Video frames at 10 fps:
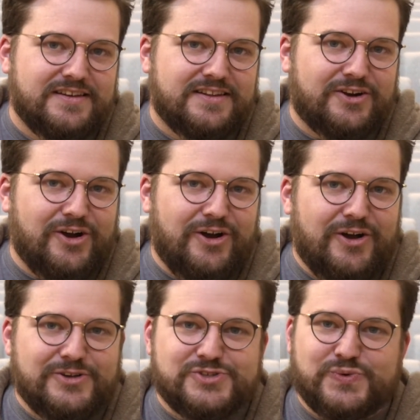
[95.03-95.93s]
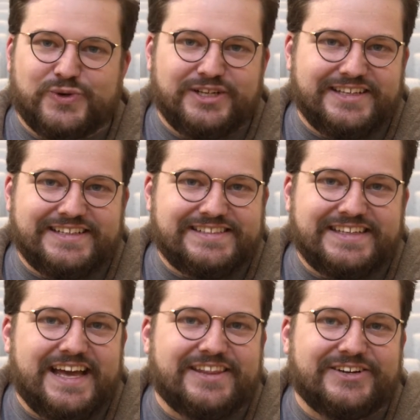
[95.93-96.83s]
They're all swirling
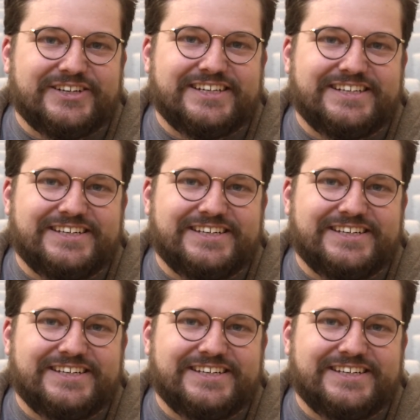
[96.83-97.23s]
together,